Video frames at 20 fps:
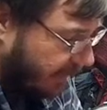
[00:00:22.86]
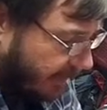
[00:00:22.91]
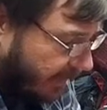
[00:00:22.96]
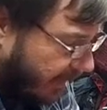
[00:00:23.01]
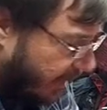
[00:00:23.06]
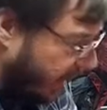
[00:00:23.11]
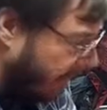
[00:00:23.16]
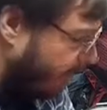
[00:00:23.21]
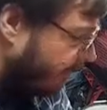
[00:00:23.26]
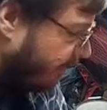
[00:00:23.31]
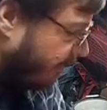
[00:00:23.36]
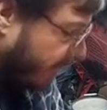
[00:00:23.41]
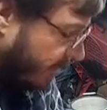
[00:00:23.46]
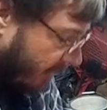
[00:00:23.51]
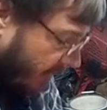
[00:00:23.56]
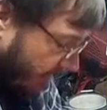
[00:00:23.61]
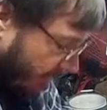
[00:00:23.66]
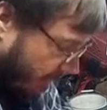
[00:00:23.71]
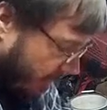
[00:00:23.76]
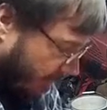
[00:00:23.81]
But a
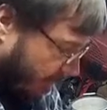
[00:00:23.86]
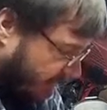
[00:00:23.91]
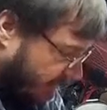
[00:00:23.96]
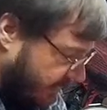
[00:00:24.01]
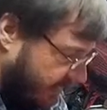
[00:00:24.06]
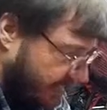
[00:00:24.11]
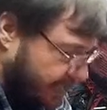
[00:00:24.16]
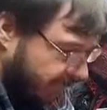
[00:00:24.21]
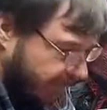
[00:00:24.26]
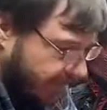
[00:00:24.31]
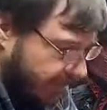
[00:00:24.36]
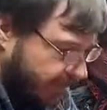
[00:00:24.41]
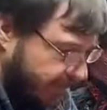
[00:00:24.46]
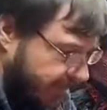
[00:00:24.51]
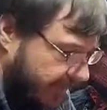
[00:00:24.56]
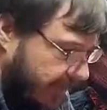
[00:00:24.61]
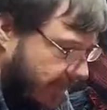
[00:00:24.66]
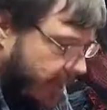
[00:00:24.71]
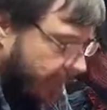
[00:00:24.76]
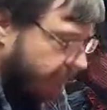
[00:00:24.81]
couple tips on
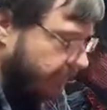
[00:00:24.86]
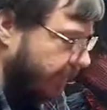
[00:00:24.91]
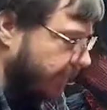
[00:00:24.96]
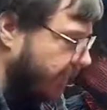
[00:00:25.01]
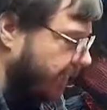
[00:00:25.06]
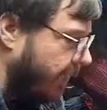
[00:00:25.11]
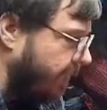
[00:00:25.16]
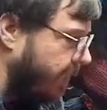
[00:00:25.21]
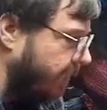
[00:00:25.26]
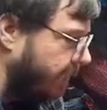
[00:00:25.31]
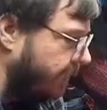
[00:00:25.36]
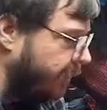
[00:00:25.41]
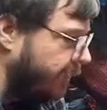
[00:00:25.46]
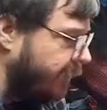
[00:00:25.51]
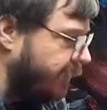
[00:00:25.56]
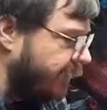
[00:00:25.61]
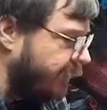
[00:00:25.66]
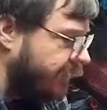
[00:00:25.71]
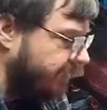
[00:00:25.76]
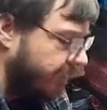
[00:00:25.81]
soldering: don't
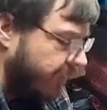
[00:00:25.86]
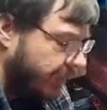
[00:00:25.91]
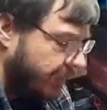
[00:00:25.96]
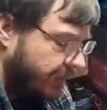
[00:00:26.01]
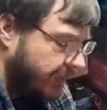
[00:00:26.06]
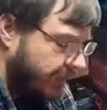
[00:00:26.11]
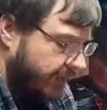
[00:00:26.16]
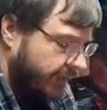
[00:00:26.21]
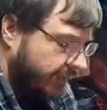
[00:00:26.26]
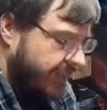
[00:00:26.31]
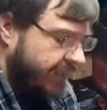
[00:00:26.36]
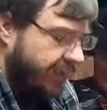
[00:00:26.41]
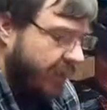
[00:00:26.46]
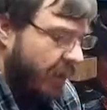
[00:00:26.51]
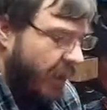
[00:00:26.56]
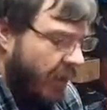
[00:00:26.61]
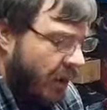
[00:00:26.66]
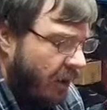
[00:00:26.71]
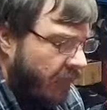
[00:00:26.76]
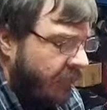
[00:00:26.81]
use these really little
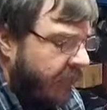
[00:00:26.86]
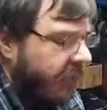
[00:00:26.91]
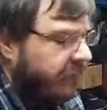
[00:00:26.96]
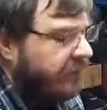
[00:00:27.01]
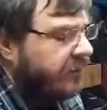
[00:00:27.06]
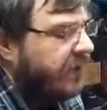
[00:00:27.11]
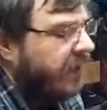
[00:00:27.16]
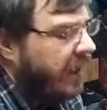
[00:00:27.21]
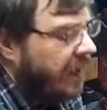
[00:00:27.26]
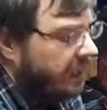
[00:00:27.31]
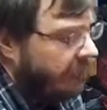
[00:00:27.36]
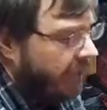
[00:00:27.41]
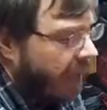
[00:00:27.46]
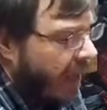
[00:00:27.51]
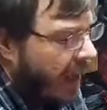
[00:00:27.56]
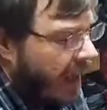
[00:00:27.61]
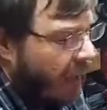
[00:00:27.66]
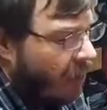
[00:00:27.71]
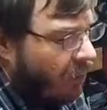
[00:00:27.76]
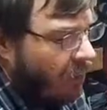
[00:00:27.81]
small butane
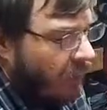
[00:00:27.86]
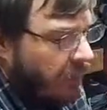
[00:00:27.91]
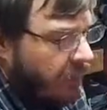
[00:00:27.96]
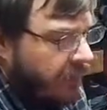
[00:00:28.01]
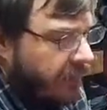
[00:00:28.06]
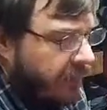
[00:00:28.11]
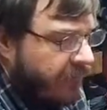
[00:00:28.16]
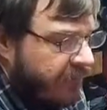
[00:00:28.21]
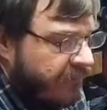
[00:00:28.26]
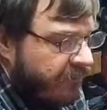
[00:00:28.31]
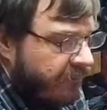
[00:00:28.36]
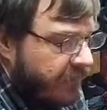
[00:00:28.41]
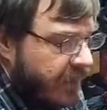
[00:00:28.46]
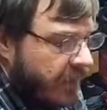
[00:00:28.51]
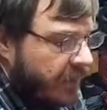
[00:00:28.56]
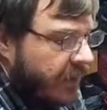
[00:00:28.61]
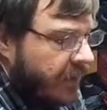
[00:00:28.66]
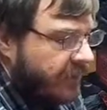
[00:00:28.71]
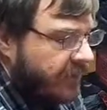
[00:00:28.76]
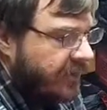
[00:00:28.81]
powered
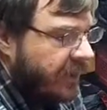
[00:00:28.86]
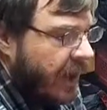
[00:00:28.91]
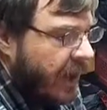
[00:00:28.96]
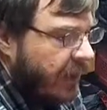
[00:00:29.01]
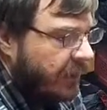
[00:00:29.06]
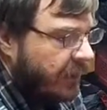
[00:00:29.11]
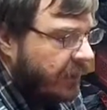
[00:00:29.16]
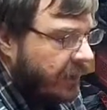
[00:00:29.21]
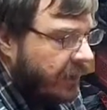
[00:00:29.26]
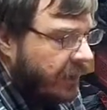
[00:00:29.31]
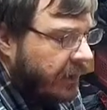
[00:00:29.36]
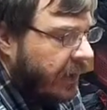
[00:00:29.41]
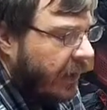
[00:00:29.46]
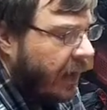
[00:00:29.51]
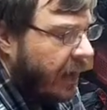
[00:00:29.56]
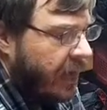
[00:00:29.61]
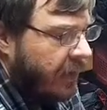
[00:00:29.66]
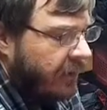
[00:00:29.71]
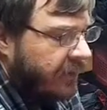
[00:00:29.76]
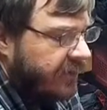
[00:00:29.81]
soldering
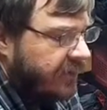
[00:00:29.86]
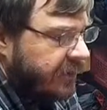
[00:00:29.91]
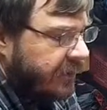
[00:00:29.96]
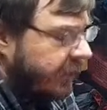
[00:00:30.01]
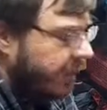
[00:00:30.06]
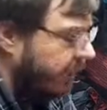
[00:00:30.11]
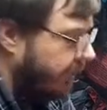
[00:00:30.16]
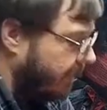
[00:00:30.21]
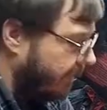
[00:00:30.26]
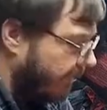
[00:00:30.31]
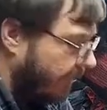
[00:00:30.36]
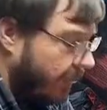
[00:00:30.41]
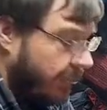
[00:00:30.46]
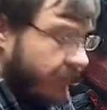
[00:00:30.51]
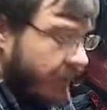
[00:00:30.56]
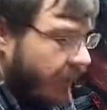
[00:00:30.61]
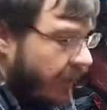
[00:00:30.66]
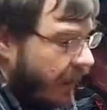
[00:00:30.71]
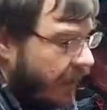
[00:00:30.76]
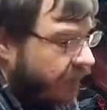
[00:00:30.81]
irons you get.
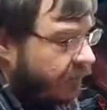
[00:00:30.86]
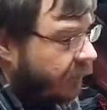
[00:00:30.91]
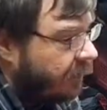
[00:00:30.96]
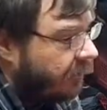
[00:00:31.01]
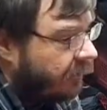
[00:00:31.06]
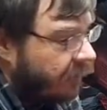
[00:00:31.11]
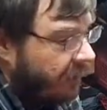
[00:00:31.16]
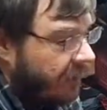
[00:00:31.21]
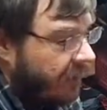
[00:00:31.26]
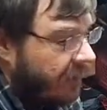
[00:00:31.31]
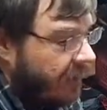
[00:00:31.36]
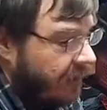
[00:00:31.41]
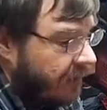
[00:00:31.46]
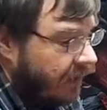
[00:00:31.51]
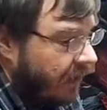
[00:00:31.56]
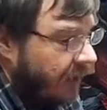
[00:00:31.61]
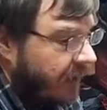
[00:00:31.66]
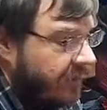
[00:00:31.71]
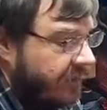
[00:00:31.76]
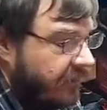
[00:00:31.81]
They're actually very
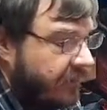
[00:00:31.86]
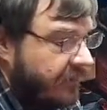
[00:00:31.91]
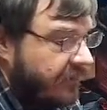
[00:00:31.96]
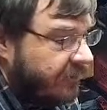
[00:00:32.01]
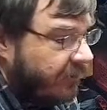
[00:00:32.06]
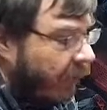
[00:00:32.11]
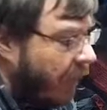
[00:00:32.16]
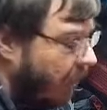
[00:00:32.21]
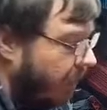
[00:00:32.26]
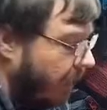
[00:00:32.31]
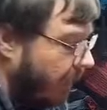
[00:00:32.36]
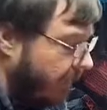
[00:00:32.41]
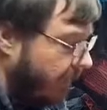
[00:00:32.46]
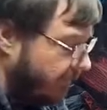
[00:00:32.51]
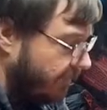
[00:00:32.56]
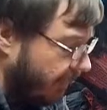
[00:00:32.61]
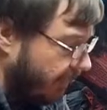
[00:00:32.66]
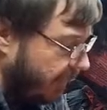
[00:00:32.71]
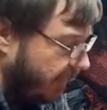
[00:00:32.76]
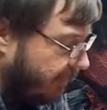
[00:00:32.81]
nice for small
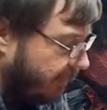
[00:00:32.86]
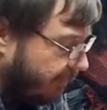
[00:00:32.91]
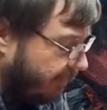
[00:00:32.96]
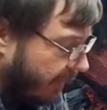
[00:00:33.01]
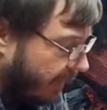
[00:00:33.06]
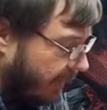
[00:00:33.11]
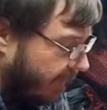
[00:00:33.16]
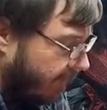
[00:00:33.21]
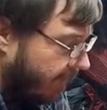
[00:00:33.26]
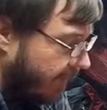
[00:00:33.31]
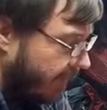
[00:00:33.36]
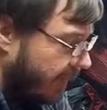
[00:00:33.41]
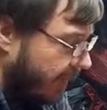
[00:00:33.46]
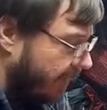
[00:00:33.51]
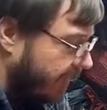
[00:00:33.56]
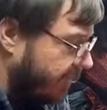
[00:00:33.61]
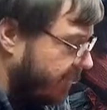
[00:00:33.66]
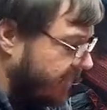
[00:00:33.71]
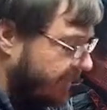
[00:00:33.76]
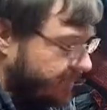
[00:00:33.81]
electronics, but
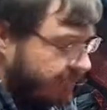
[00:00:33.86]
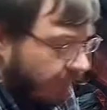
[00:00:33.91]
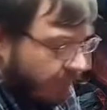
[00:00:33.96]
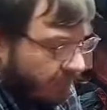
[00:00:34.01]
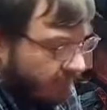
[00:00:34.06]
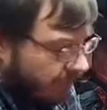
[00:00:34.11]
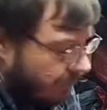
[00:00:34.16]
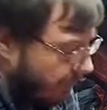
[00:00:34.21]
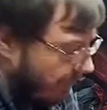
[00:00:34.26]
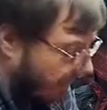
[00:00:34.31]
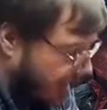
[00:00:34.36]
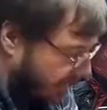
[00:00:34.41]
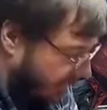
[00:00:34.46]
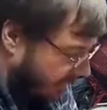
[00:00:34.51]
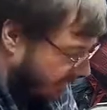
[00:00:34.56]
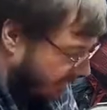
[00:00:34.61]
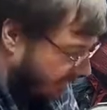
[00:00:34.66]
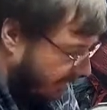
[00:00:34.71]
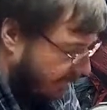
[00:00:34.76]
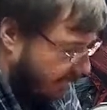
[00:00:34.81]
it just won't throw out
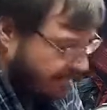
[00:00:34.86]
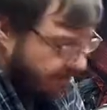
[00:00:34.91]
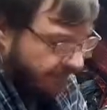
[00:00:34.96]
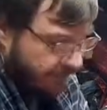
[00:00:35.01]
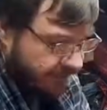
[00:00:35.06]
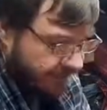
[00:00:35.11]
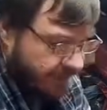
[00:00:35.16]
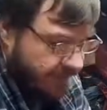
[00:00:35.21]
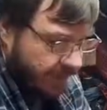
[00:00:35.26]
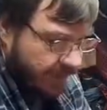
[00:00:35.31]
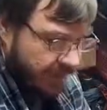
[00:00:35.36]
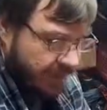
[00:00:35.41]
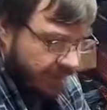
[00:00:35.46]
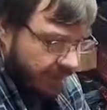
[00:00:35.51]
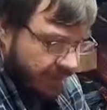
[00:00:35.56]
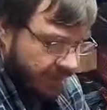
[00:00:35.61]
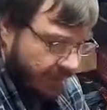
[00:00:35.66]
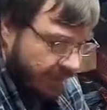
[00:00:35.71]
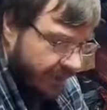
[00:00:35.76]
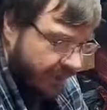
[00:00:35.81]
enough heat for something
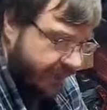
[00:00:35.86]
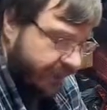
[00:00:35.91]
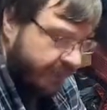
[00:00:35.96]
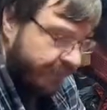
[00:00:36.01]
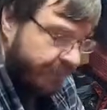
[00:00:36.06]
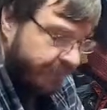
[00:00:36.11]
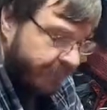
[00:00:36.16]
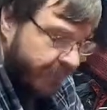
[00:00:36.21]
like this.